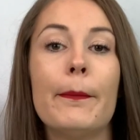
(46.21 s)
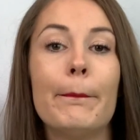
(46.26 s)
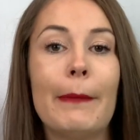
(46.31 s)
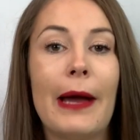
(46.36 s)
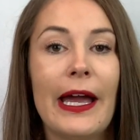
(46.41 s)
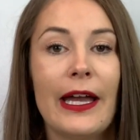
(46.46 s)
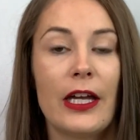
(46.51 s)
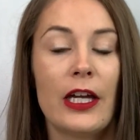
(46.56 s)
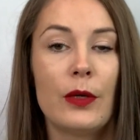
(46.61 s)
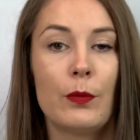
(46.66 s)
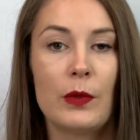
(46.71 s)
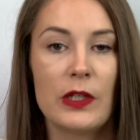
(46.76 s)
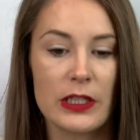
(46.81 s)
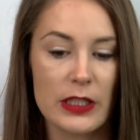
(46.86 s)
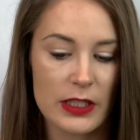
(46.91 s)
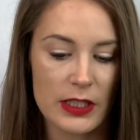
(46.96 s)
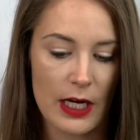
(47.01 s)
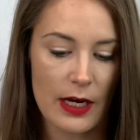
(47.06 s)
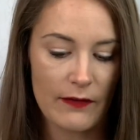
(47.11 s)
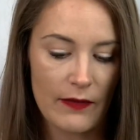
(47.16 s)
my Goodwill
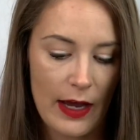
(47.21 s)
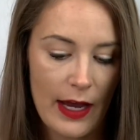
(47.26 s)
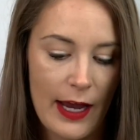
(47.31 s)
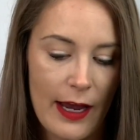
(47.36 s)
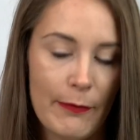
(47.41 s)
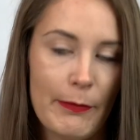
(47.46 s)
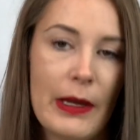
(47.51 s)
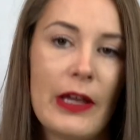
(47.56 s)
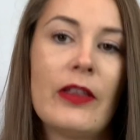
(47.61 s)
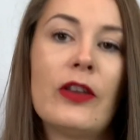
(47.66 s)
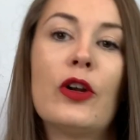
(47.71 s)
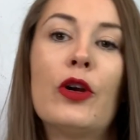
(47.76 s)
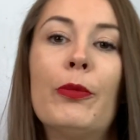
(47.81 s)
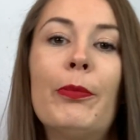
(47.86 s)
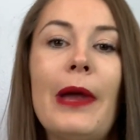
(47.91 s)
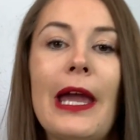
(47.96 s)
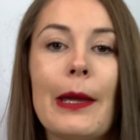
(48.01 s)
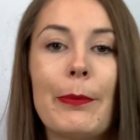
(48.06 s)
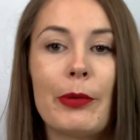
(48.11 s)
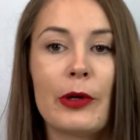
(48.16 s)
stuff. I have my little
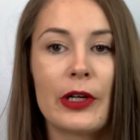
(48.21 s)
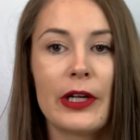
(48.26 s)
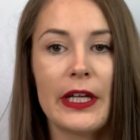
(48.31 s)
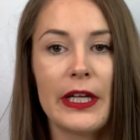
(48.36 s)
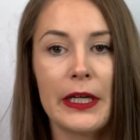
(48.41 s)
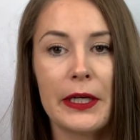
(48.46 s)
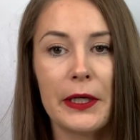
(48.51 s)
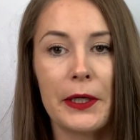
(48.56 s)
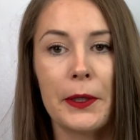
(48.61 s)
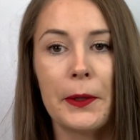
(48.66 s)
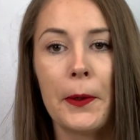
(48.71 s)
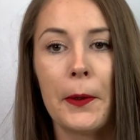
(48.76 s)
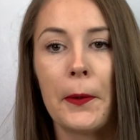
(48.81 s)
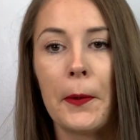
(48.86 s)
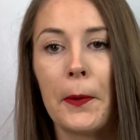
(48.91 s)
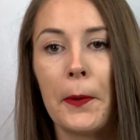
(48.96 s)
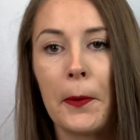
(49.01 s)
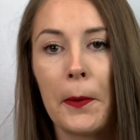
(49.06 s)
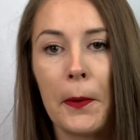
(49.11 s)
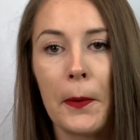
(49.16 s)
paper here.
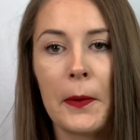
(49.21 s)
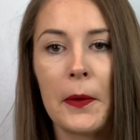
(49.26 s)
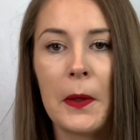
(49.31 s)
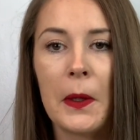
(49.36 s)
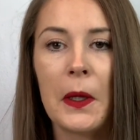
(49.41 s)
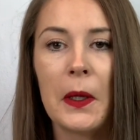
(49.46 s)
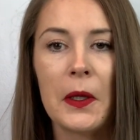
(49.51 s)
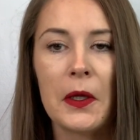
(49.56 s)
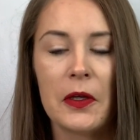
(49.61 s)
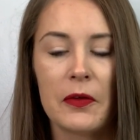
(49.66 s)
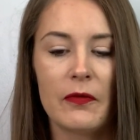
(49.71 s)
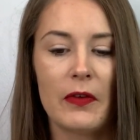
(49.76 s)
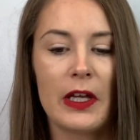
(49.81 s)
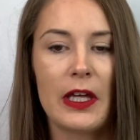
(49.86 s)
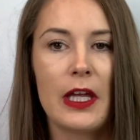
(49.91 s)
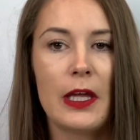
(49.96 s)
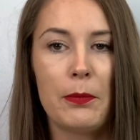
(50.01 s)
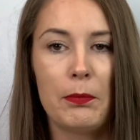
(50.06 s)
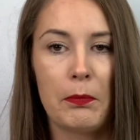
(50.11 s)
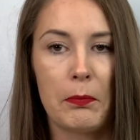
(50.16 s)
If I
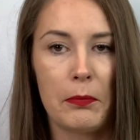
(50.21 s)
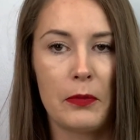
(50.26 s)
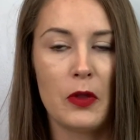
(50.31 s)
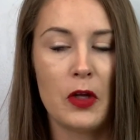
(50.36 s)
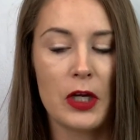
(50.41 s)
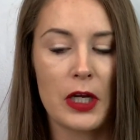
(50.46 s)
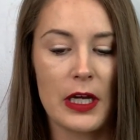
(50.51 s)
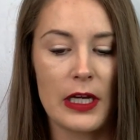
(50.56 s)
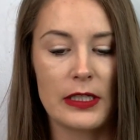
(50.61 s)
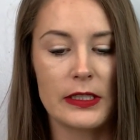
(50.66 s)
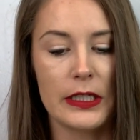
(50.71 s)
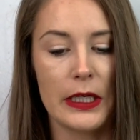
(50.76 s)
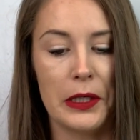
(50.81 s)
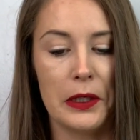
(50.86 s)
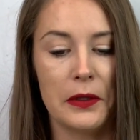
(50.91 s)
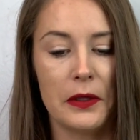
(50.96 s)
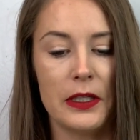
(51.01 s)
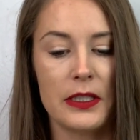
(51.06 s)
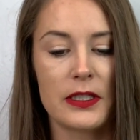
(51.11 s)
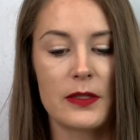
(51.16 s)
keep looking
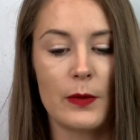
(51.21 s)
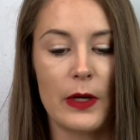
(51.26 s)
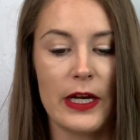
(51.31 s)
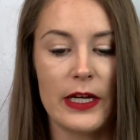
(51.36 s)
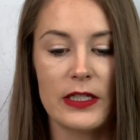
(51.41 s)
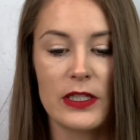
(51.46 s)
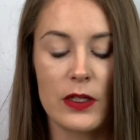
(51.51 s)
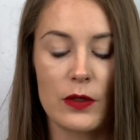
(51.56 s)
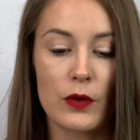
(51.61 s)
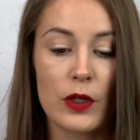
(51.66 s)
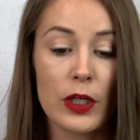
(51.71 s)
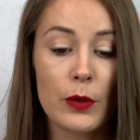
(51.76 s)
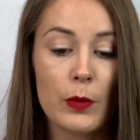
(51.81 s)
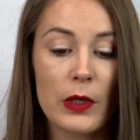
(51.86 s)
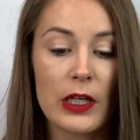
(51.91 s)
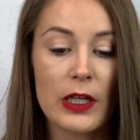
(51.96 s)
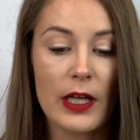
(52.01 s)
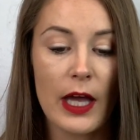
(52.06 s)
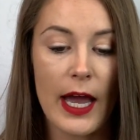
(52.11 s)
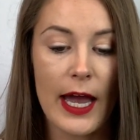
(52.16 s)
down, that's why. So
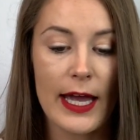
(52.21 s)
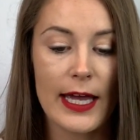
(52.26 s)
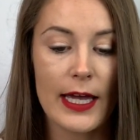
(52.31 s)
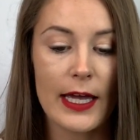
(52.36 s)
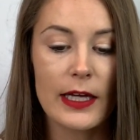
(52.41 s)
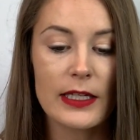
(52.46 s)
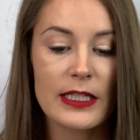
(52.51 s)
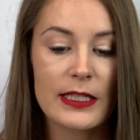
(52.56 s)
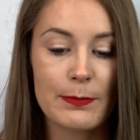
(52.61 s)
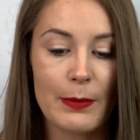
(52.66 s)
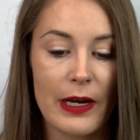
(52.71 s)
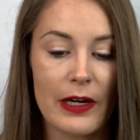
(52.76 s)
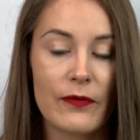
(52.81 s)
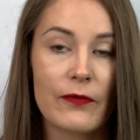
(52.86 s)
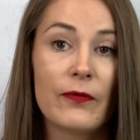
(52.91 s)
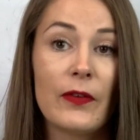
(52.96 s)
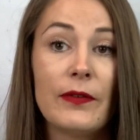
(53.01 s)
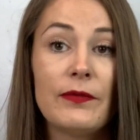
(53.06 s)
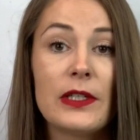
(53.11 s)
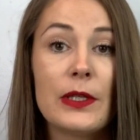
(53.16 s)
Goodwill, I
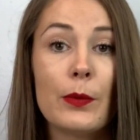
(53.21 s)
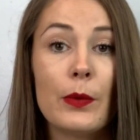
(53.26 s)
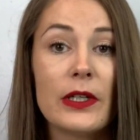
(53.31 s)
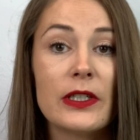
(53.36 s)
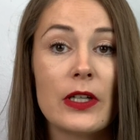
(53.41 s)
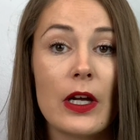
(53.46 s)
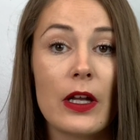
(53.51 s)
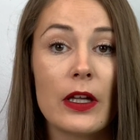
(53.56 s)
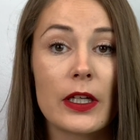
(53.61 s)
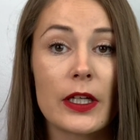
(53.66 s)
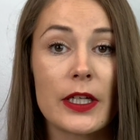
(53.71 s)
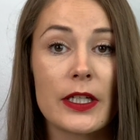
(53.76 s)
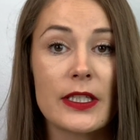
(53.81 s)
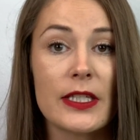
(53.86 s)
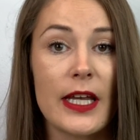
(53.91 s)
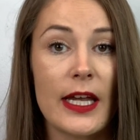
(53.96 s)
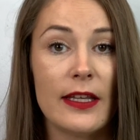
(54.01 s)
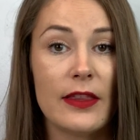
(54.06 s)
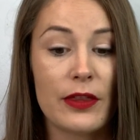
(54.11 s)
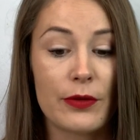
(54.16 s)
spent
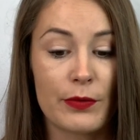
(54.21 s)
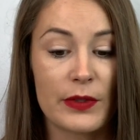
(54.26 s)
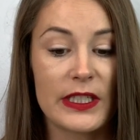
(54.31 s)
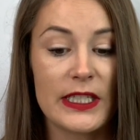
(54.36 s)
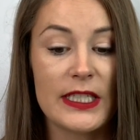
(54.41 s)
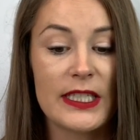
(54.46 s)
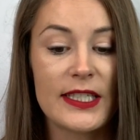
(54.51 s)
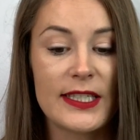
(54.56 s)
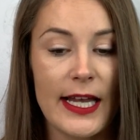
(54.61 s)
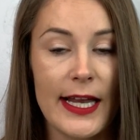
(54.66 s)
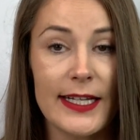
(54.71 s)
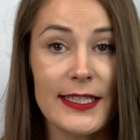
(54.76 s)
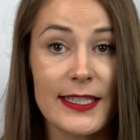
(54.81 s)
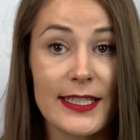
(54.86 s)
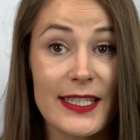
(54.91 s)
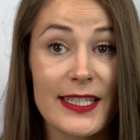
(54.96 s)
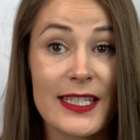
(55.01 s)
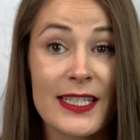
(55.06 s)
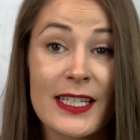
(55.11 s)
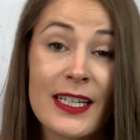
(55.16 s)
$51.03
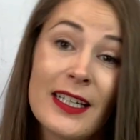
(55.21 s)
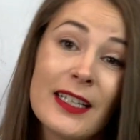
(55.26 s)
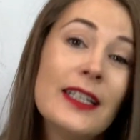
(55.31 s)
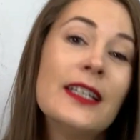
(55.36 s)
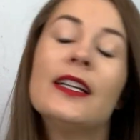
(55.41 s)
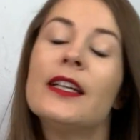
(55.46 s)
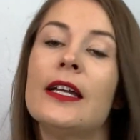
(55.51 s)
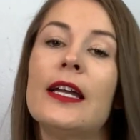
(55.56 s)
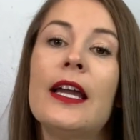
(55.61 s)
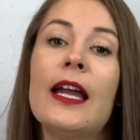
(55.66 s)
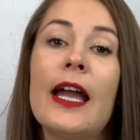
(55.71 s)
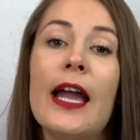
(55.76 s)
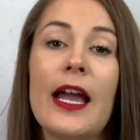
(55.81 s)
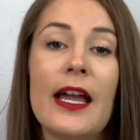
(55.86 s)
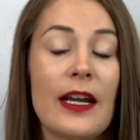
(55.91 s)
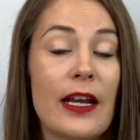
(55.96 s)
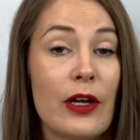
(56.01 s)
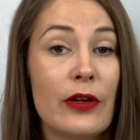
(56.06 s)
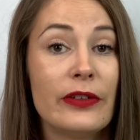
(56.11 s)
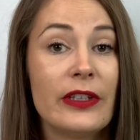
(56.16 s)

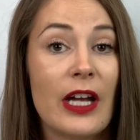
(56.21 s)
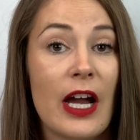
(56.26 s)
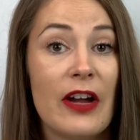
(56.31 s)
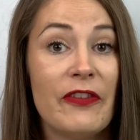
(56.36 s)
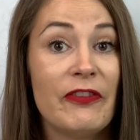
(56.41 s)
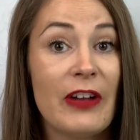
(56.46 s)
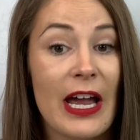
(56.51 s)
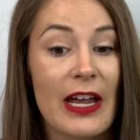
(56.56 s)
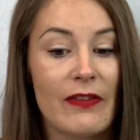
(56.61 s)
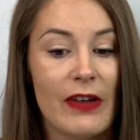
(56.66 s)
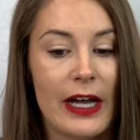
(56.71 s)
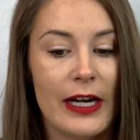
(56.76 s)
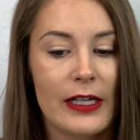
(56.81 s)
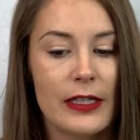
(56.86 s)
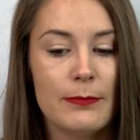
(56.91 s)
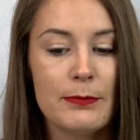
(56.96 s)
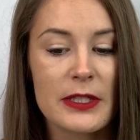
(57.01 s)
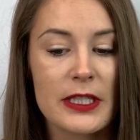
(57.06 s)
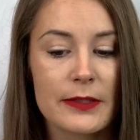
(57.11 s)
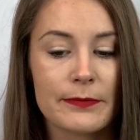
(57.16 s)
and I only got five
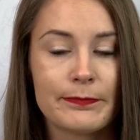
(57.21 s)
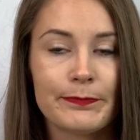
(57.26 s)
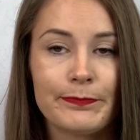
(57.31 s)
items.